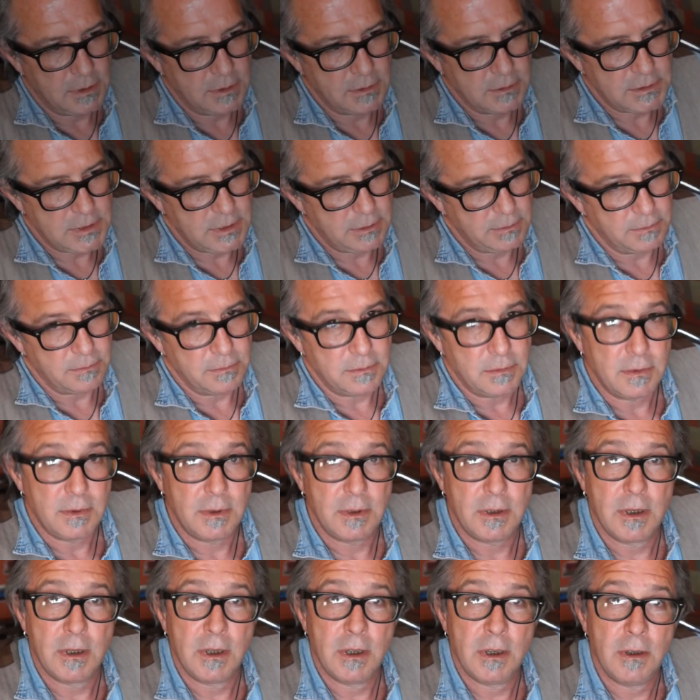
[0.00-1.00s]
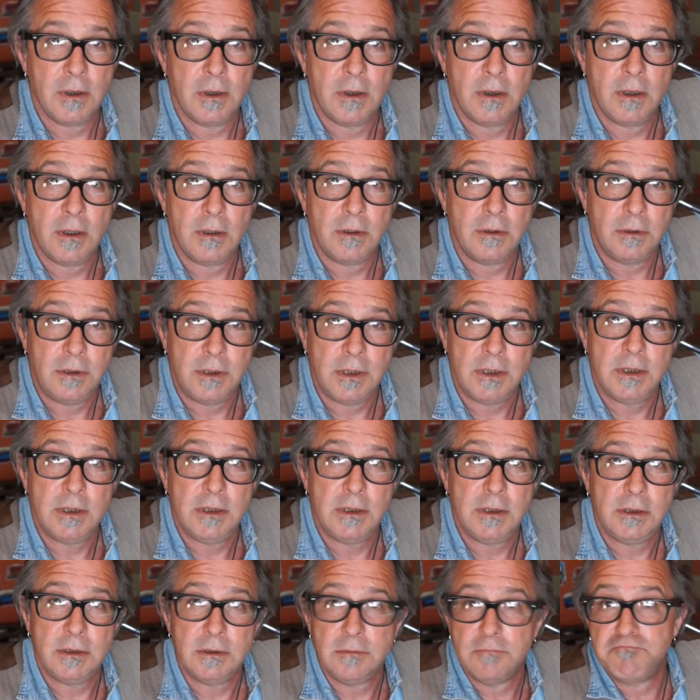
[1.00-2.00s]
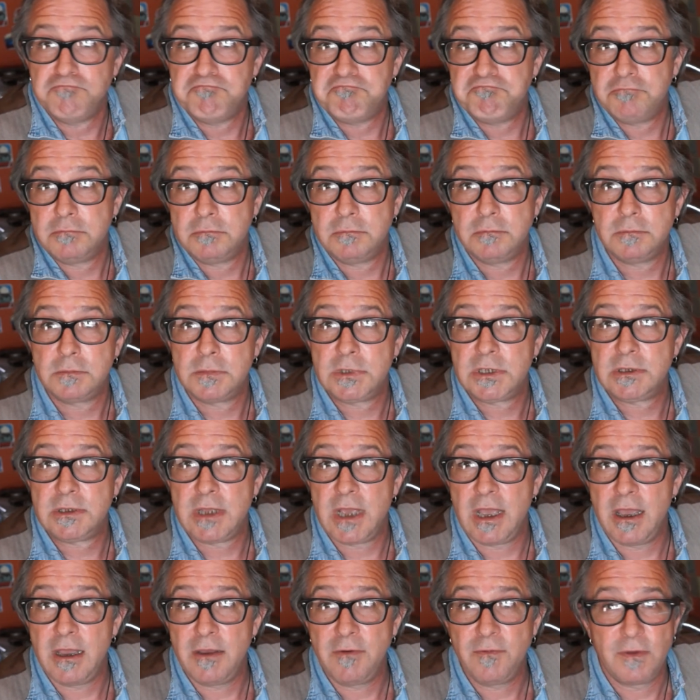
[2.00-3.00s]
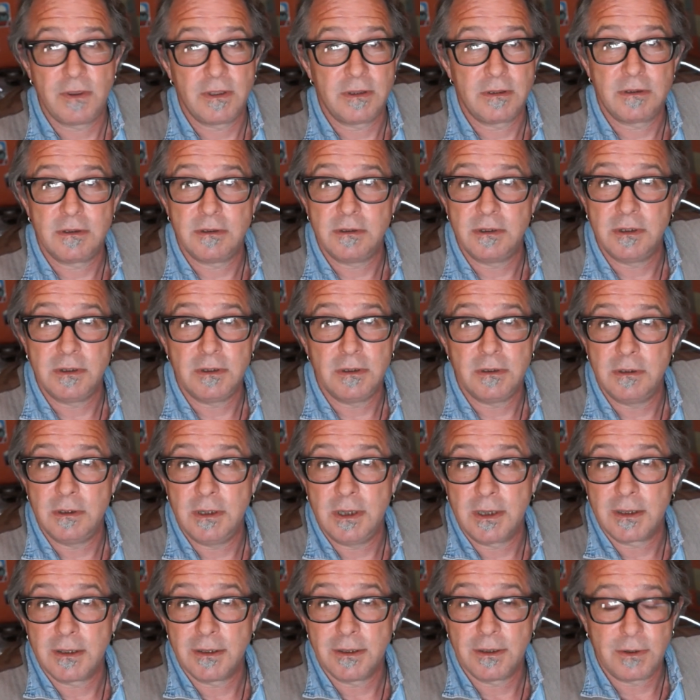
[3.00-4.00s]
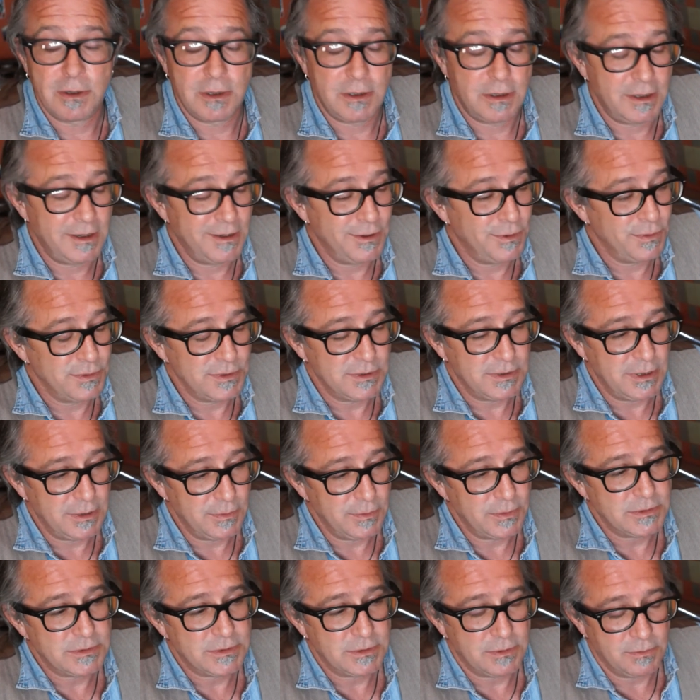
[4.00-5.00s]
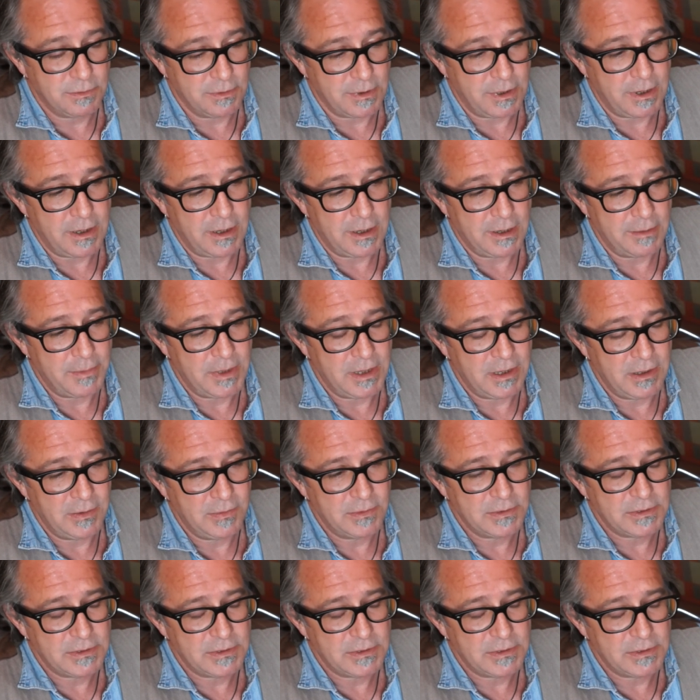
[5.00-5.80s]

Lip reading: So the staff at Nickelodeon, it was great. I mean,